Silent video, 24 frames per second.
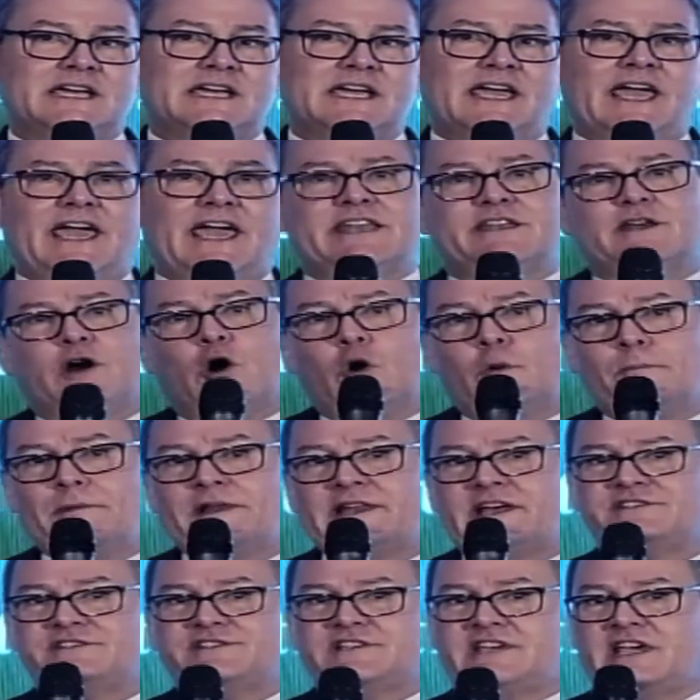And open
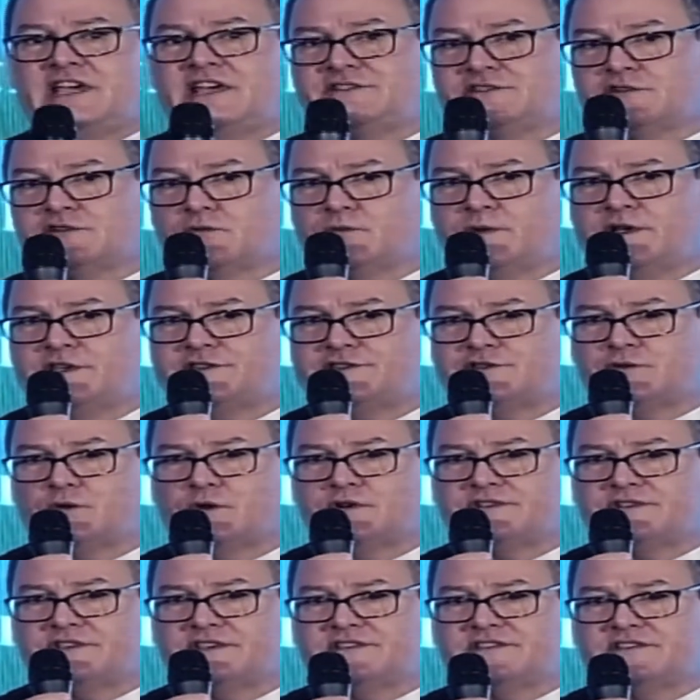educational
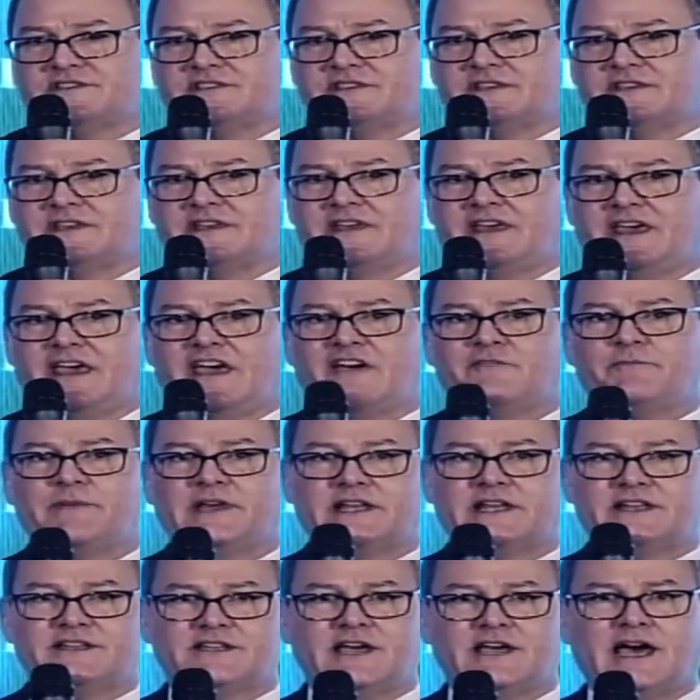resources have been
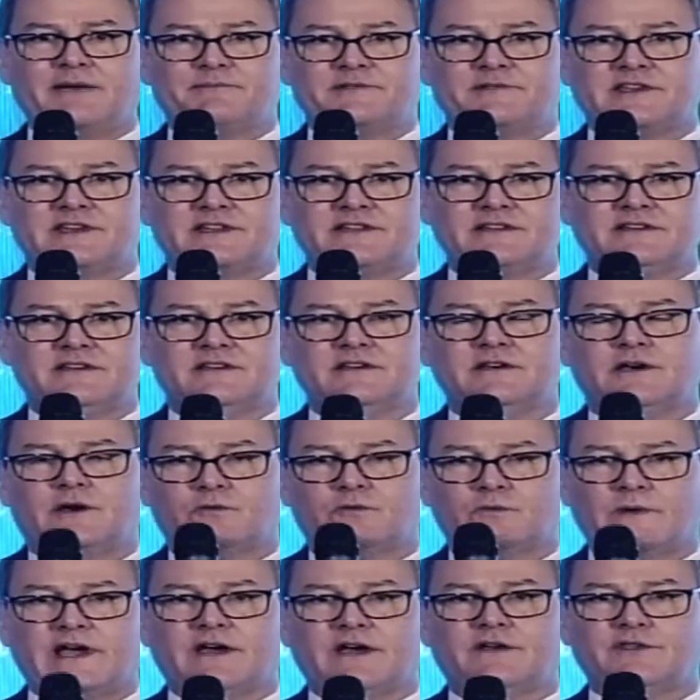adopted
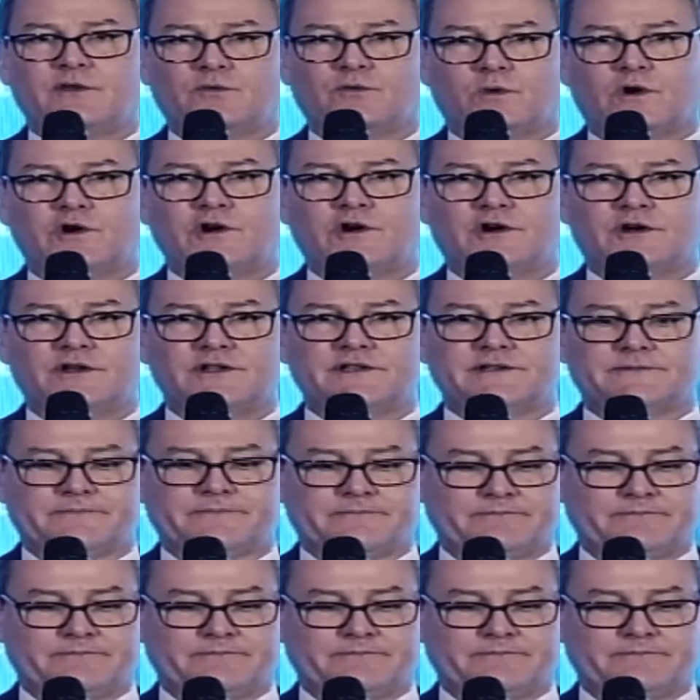around the world.